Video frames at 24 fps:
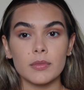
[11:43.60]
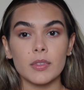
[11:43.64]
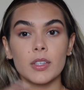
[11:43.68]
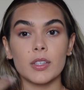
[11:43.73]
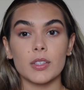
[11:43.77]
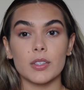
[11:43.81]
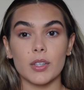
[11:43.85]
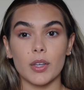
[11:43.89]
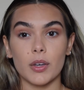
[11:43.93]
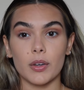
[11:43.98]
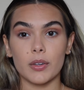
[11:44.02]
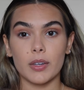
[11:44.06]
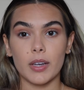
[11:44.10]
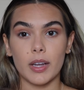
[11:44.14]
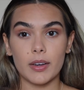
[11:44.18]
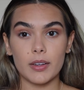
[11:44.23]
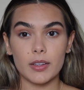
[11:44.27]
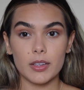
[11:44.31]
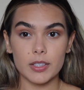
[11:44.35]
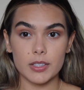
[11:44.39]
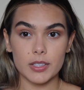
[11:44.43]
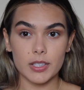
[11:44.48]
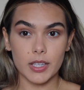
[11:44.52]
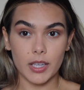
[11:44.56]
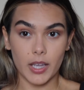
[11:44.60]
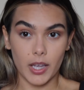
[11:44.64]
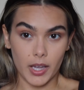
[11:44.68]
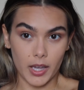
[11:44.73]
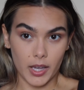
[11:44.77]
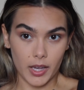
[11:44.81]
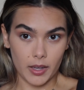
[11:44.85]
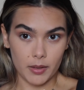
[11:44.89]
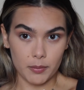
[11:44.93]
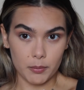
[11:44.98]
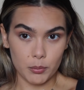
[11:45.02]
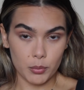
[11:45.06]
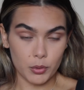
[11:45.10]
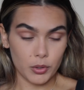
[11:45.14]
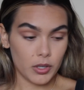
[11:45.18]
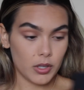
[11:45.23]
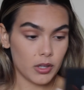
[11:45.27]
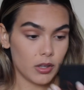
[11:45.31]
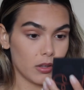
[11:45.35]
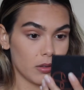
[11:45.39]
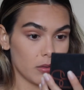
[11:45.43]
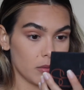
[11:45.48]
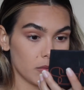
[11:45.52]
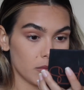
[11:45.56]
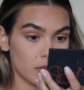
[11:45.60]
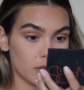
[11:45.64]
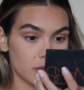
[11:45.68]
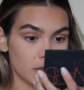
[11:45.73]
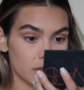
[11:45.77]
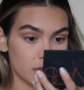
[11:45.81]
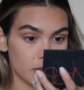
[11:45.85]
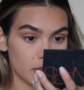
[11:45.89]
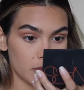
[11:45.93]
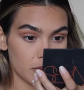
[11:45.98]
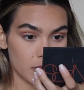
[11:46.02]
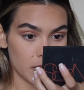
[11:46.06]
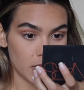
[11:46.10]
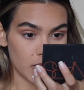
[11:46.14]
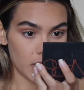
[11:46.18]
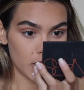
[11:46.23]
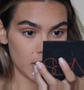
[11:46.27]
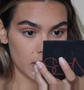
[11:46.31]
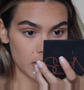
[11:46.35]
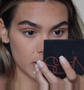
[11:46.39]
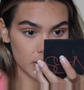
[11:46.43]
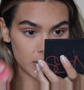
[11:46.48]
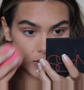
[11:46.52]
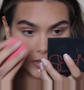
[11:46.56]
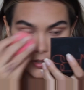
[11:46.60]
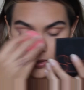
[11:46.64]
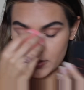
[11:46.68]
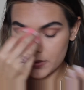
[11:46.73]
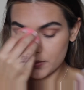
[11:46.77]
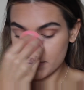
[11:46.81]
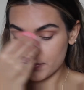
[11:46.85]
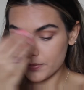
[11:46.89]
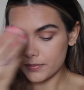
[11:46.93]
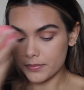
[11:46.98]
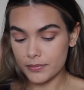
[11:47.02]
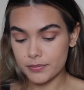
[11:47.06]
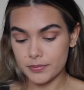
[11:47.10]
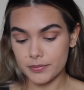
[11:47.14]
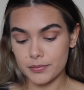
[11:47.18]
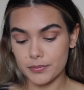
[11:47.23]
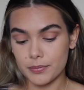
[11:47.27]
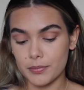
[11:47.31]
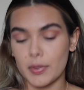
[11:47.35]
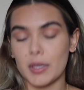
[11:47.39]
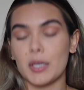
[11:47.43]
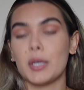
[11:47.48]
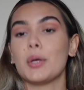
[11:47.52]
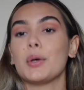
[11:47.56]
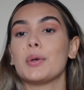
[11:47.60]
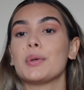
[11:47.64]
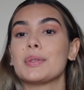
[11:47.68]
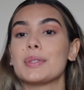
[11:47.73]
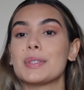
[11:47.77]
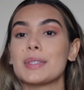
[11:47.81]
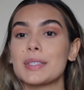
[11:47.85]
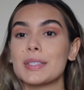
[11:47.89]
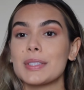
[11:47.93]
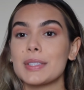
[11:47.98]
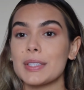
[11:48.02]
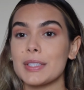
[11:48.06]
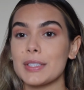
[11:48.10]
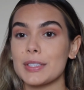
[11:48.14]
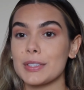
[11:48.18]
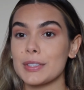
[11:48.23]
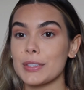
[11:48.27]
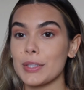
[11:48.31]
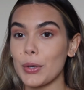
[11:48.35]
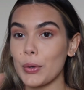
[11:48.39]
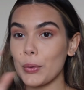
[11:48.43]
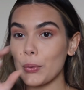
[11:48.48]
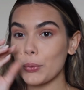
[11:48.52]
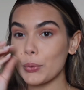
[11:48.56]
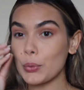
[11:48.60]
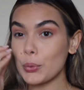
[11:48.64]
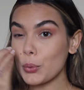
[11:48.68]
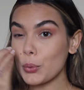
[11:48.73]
So now it looks like I can't breathe because my nose is so...